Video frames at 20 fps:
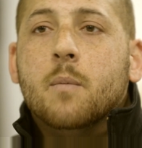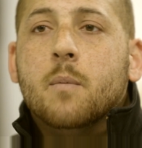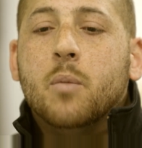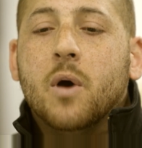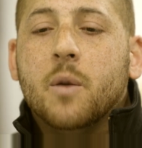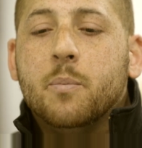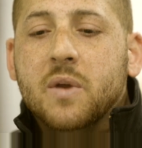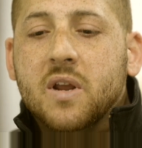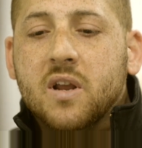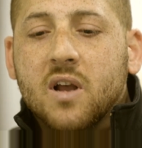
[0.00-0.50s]

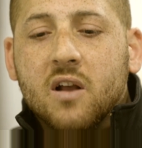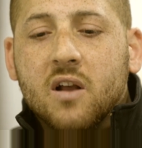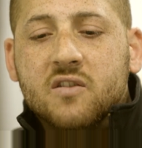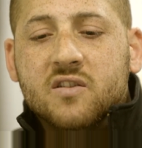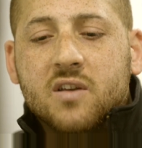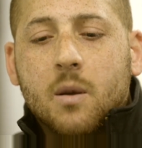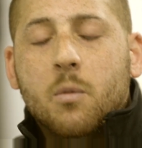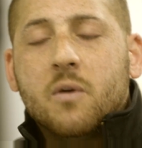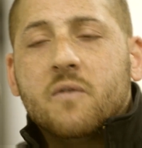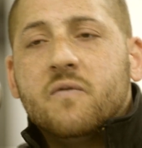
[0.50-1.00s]
But because
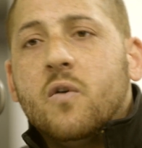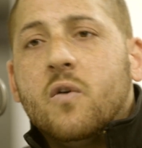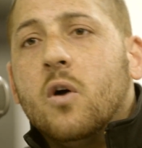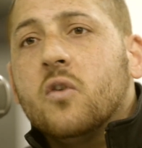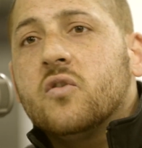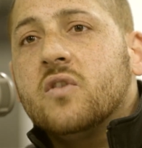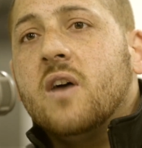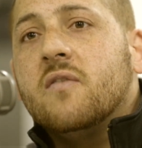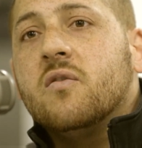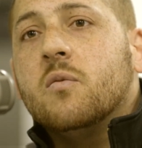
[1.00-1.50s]
someone
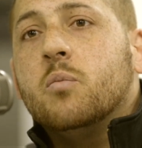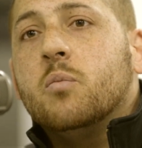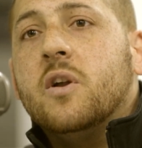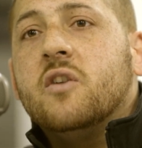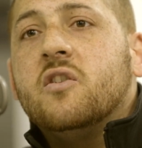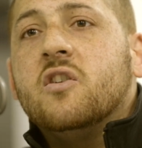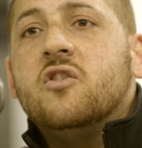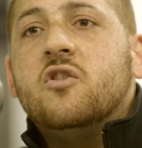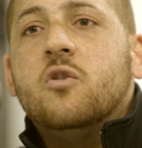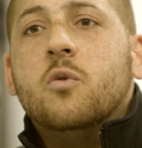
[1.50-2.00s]
falls off a
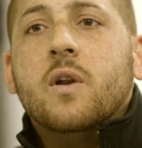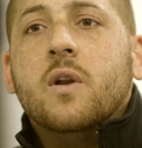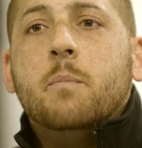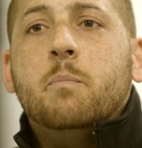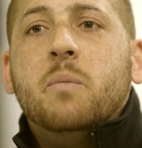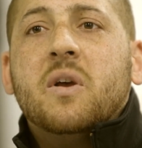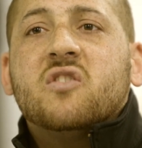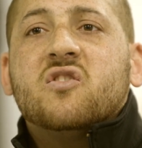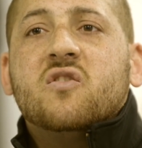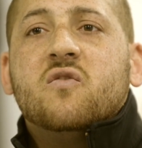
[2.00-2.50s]
bridge into an
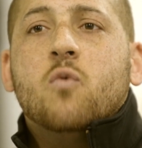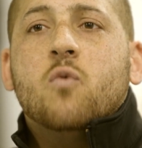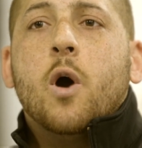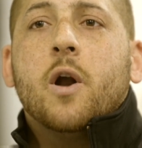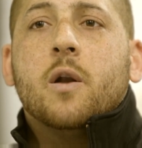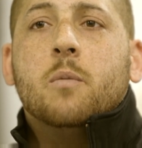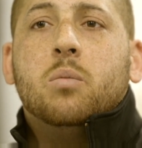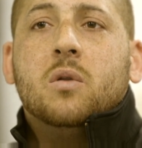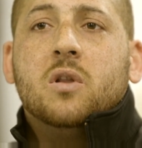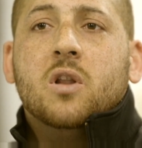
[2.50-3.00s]
abyss of
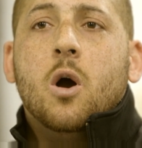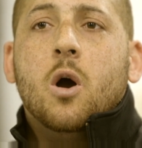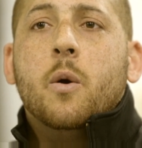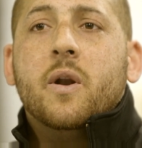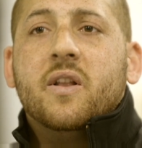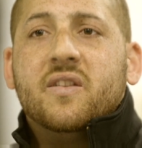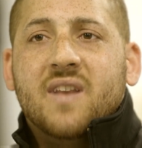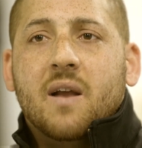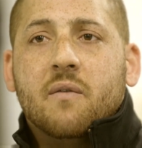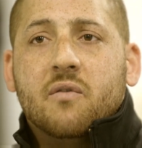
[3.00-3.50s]
water below
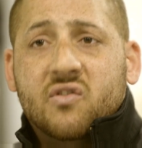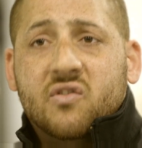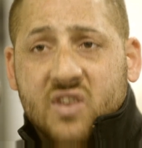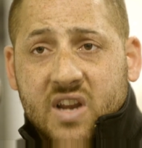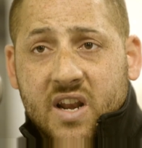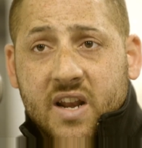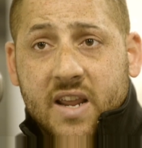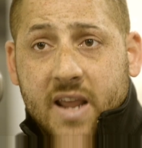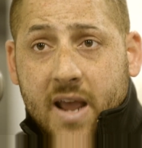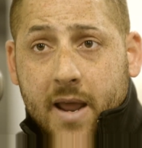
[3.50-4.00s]
and is never
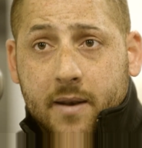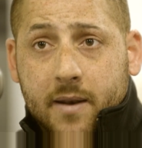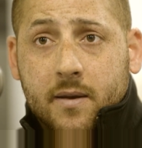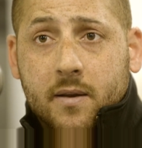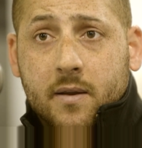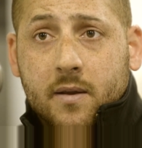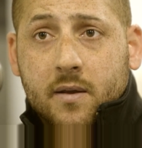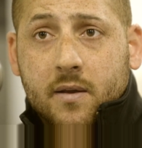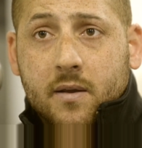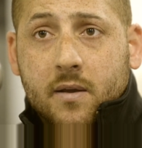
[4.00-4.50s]
seen again,
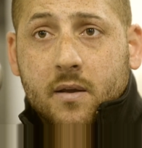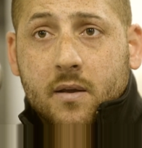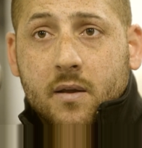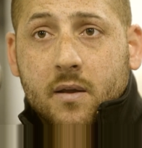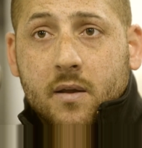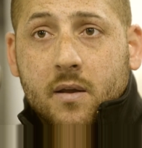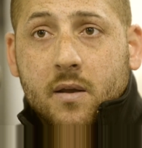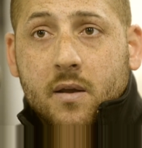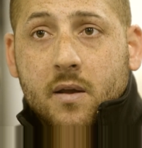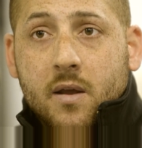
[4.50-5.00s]

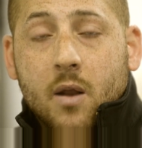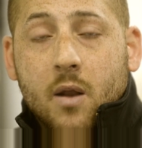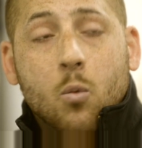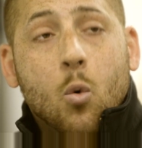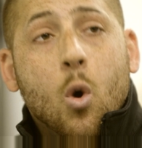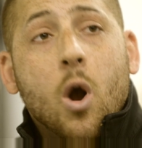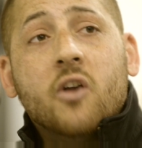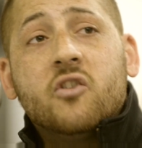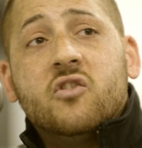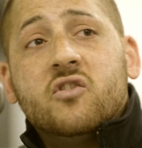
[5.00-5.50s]
and
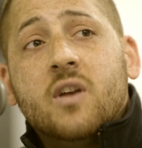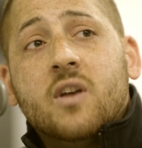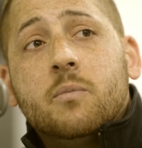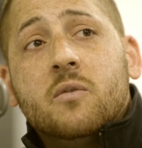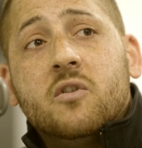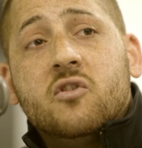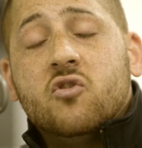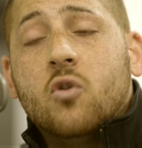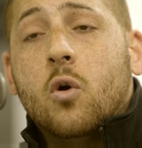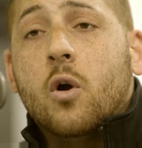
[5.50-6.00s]
washes up
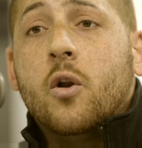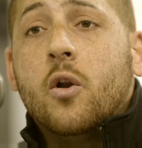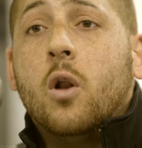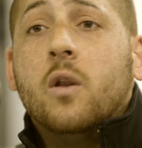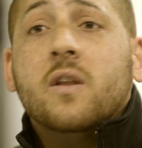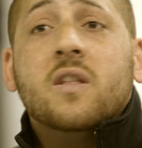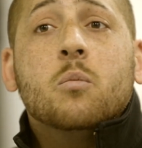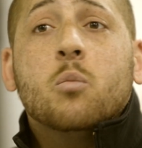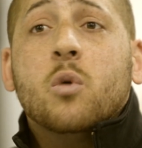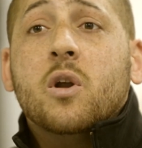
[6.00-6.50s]
to shore and
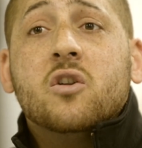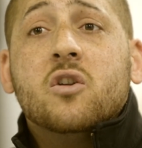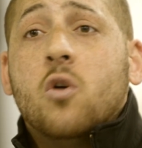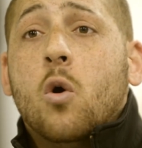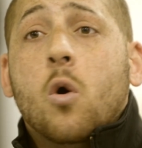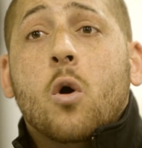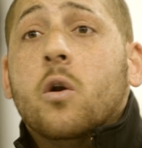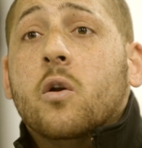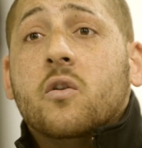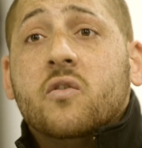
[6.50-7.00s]
only the Marine
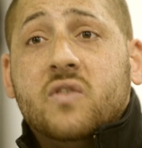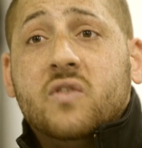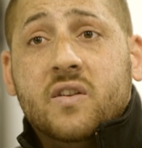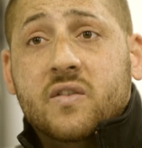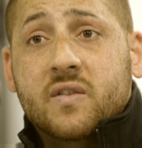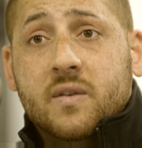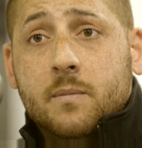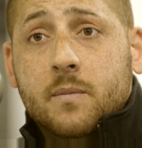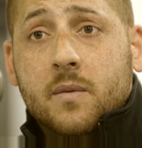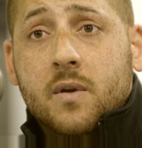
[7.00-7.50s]
coroner
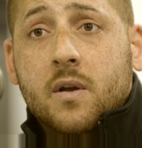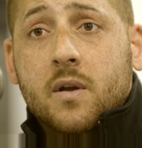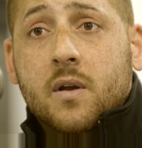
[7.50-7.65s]
sees them,